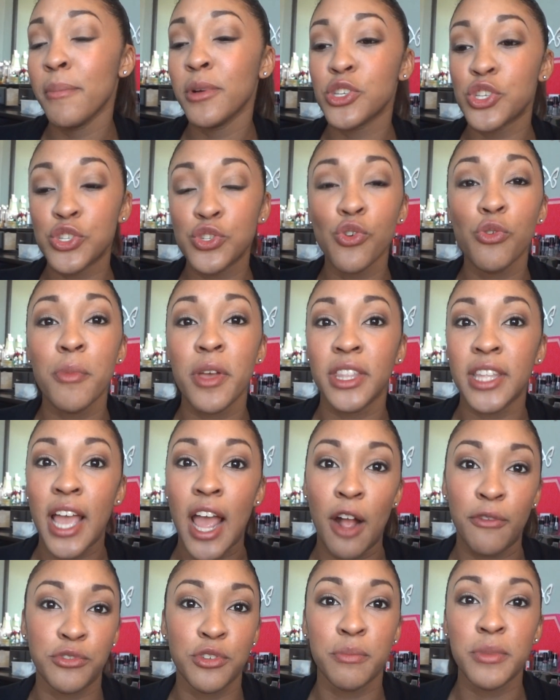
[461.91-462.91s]
assuming they
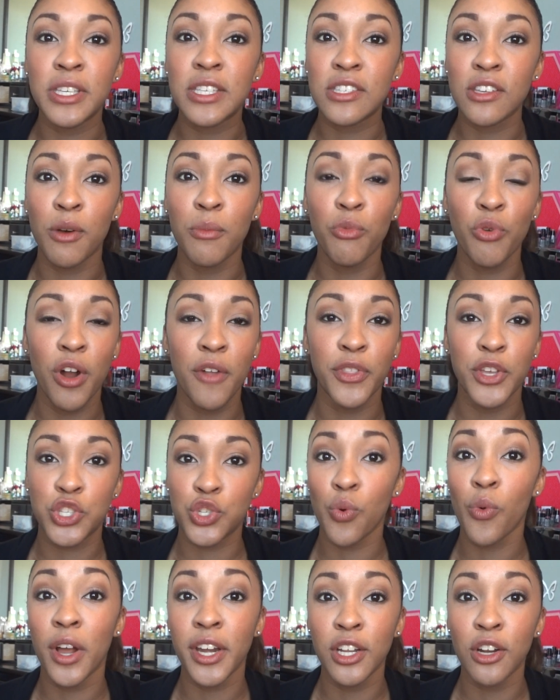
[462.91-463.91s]
have to be somewhere in the
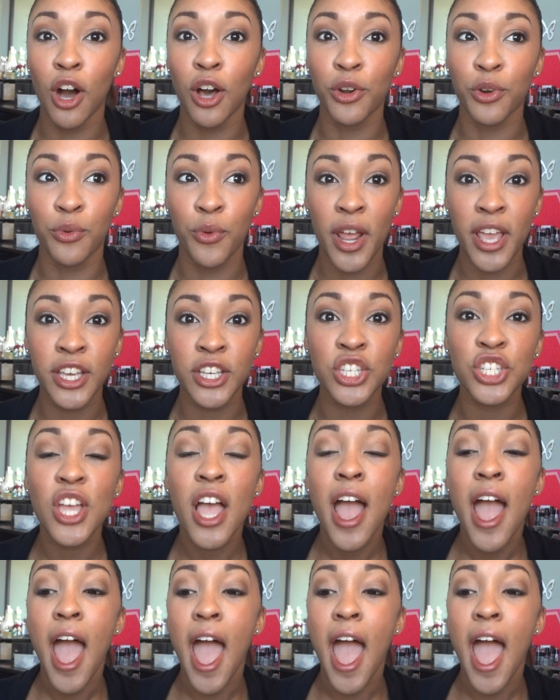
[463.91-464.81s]
$20 range.